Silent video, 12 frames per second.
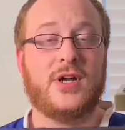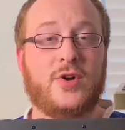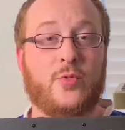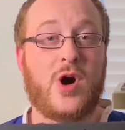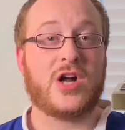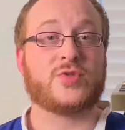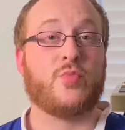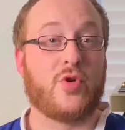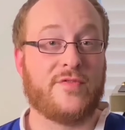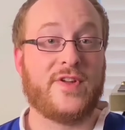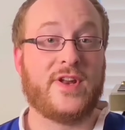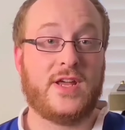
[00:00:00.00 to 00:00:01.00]
Watch more
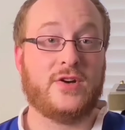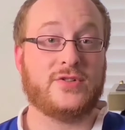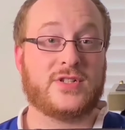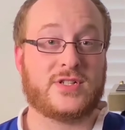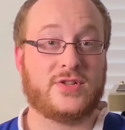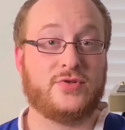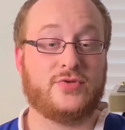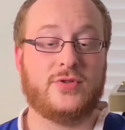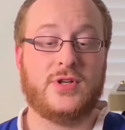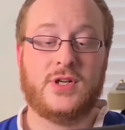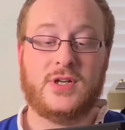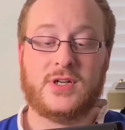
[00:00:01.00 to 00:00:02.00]
videos
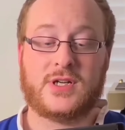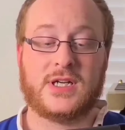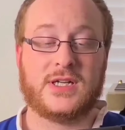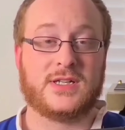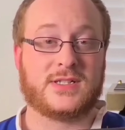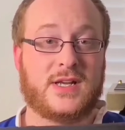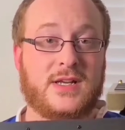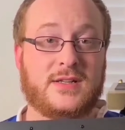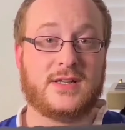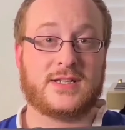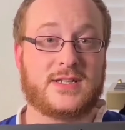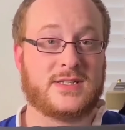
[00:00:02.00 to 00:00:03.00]
too, because
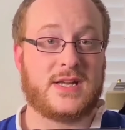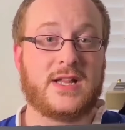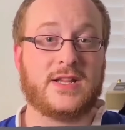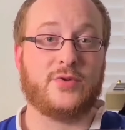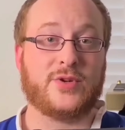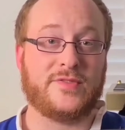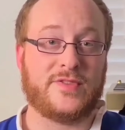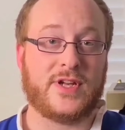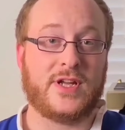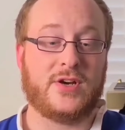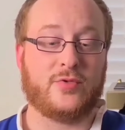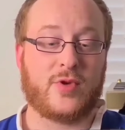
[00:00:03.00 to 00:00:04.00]
this is not the only
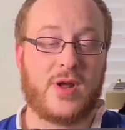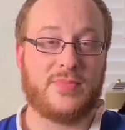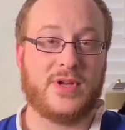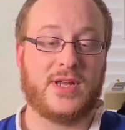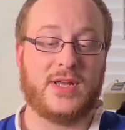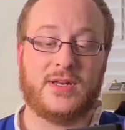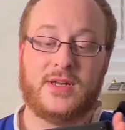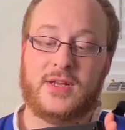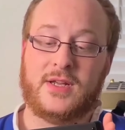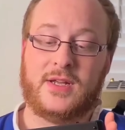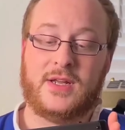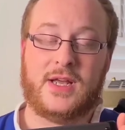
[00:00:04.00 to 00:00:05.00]
video repping it.